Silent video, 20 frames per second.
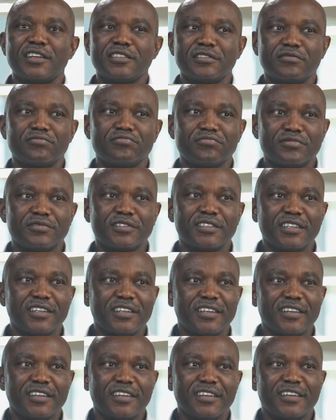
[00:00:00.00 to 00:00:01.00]
And
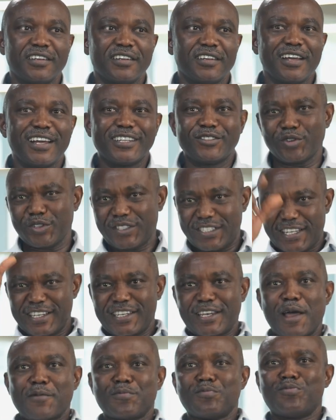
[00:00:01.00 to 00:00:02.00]
I just
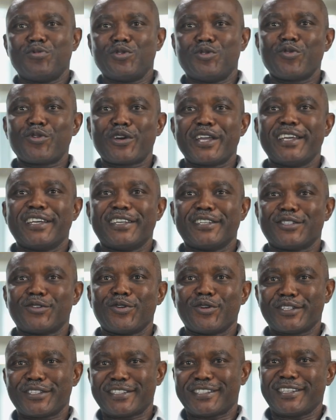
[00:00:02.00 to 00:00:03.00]
think that UK is
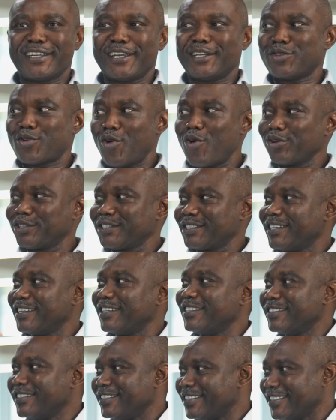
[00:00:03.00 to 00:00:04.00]
just a
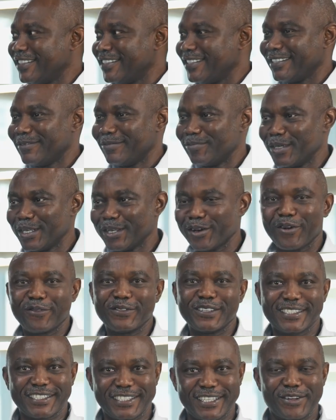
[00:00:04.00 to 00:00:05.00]
dot in the middle
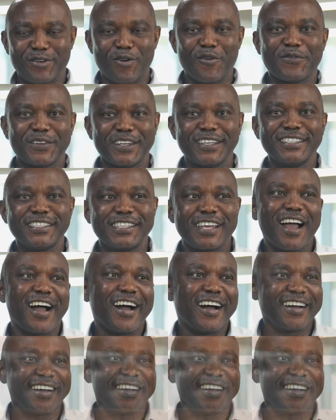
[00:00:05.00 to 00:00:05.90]
of the sea of India.